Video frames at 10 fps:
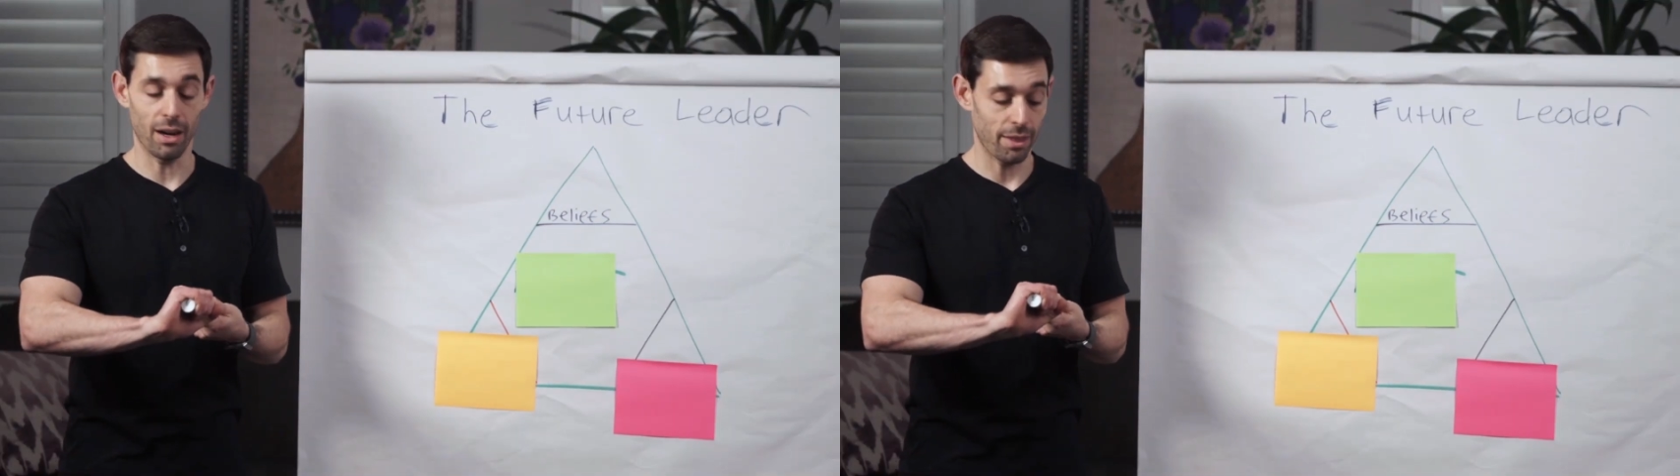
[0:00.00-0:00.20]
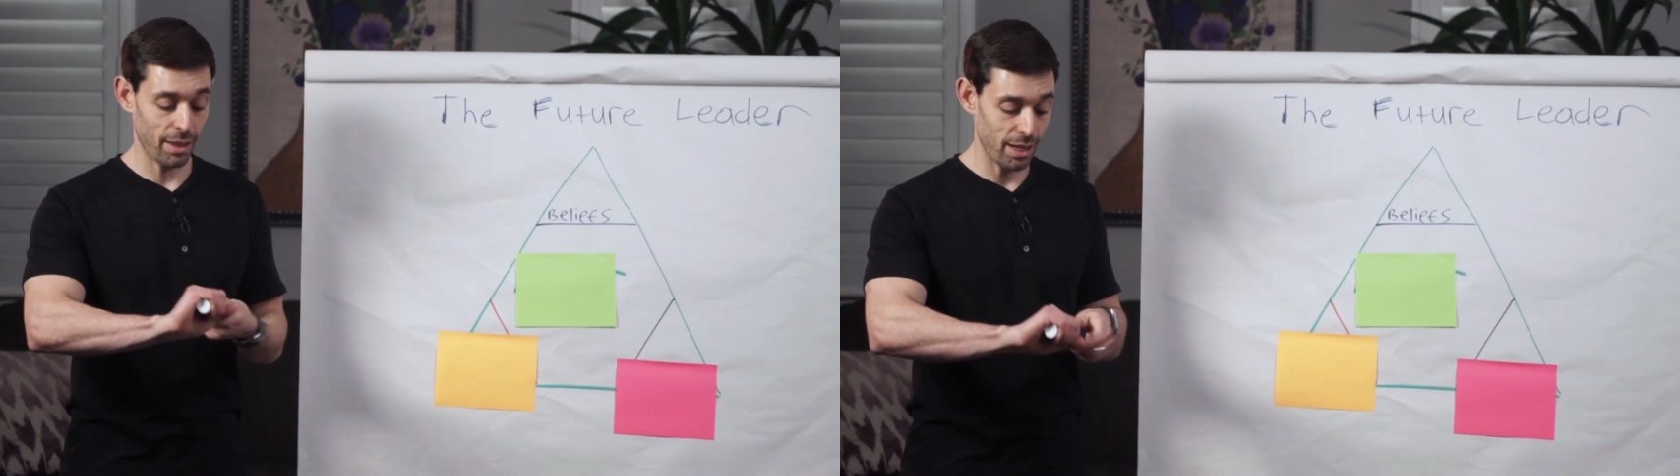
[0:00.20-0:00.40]

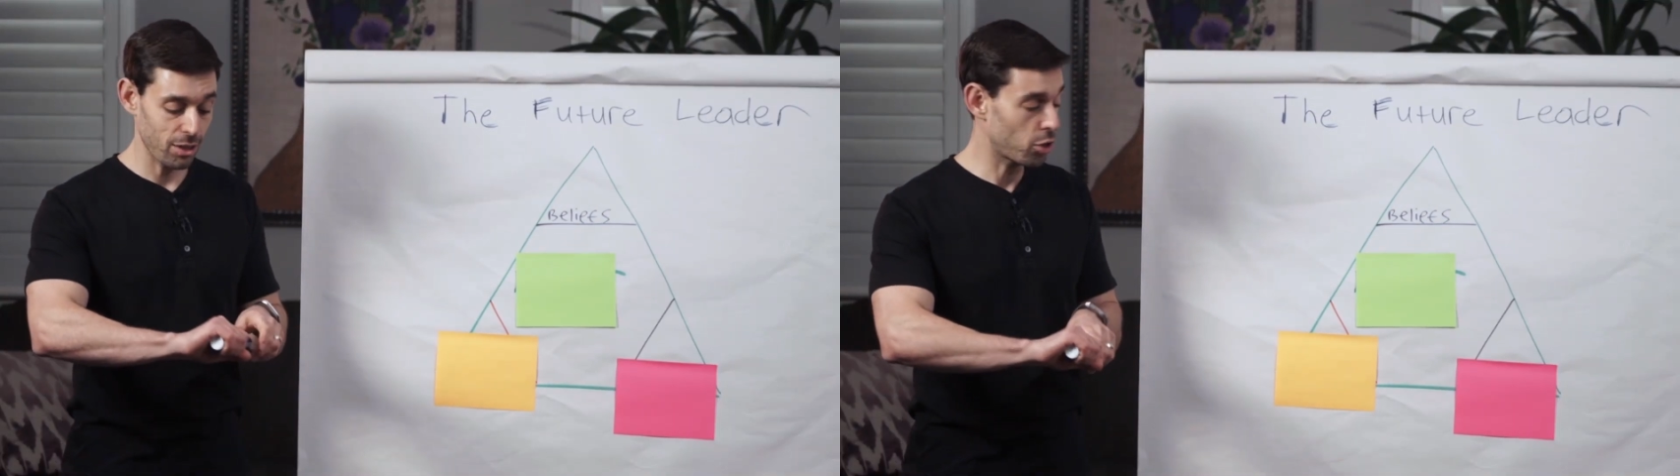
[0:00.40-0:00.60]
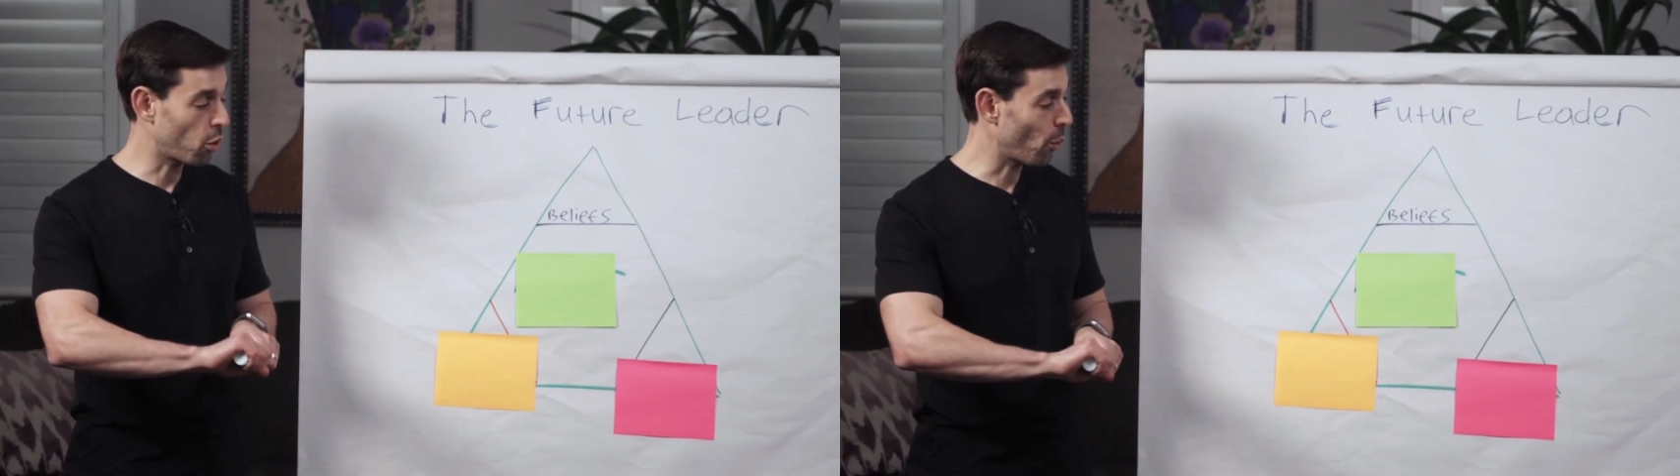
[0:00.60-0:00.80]
are
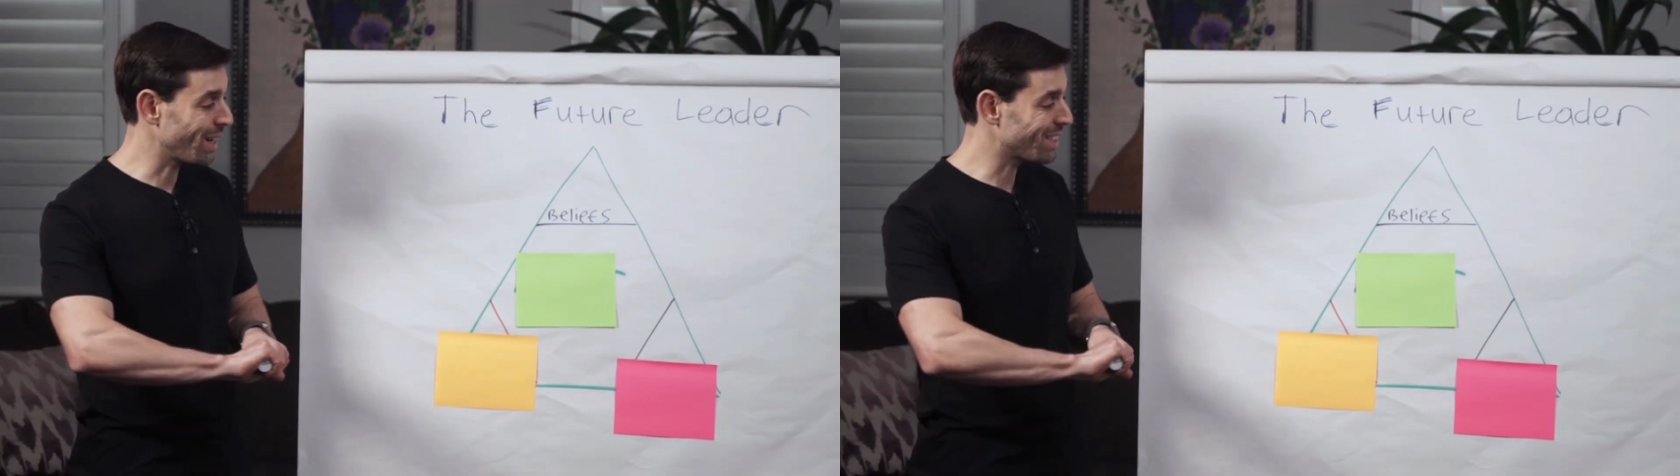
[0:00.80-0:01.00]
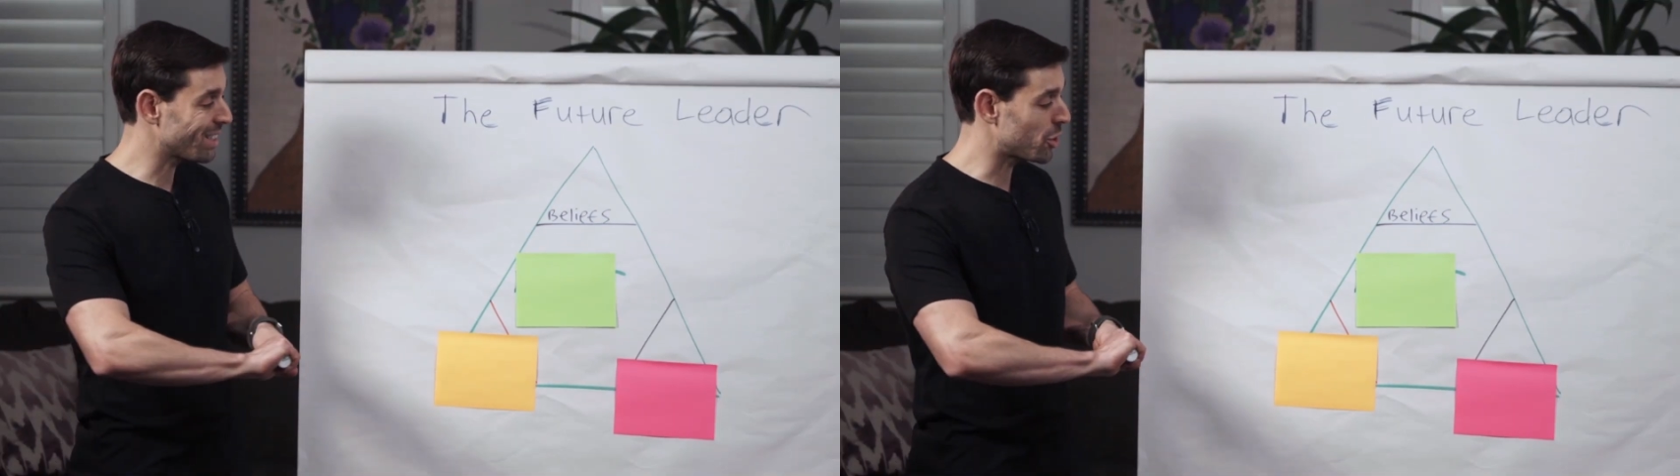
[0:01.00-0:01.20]
then
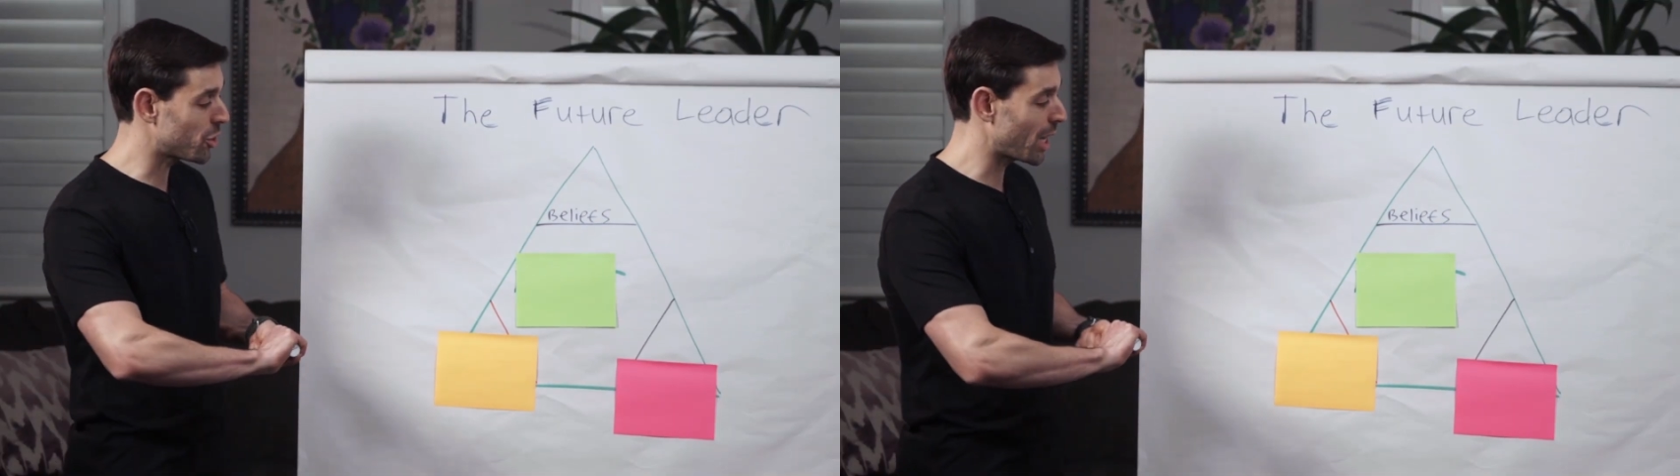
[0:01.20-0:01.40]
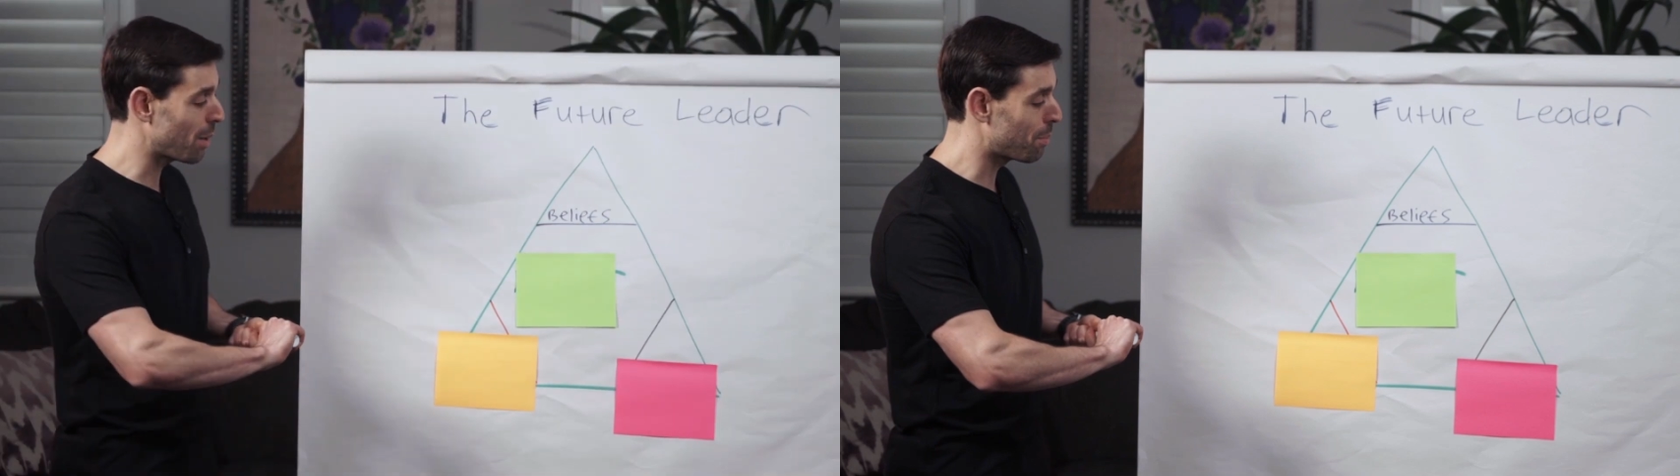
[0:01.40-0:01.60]
going to
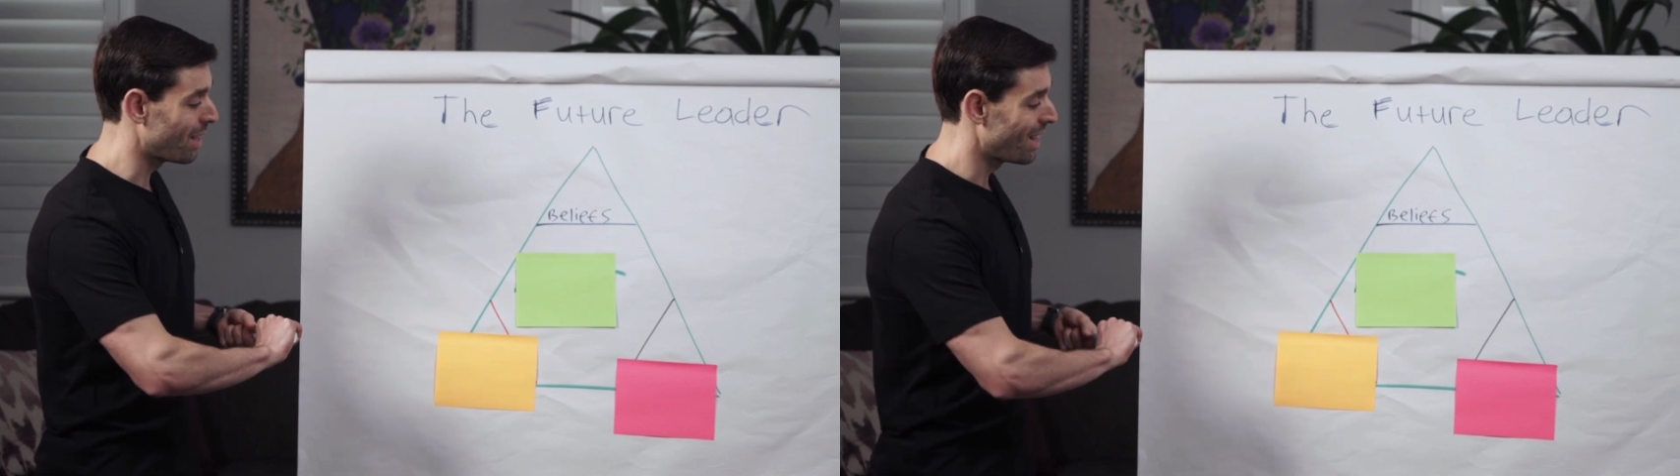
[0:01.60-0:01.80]
shape